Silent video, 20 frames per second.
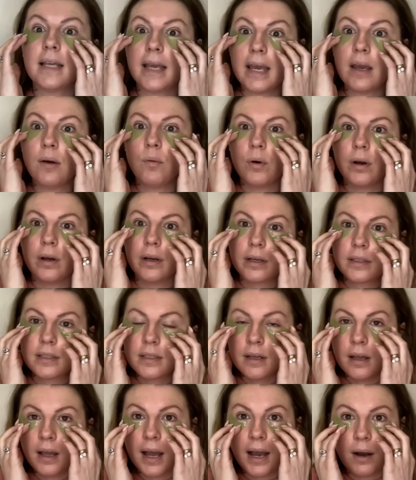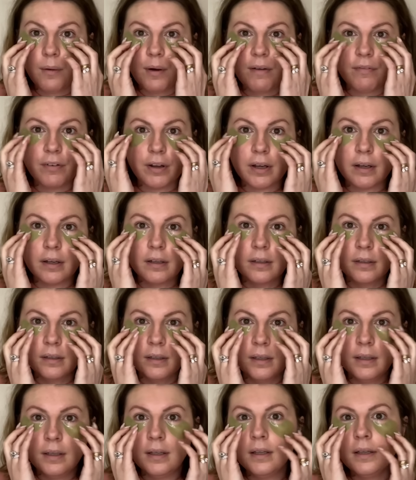It works. However,
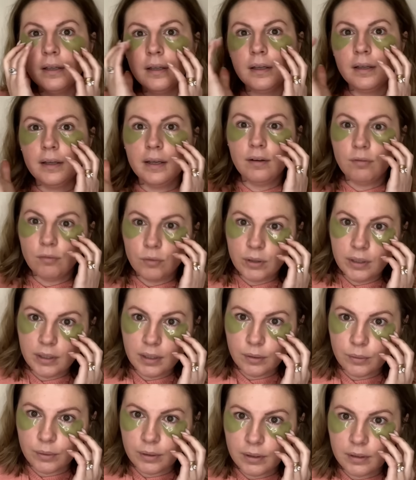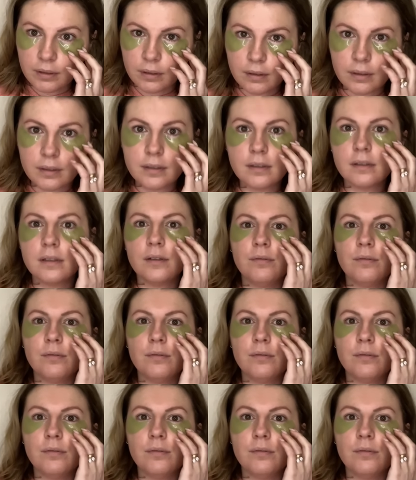it really works.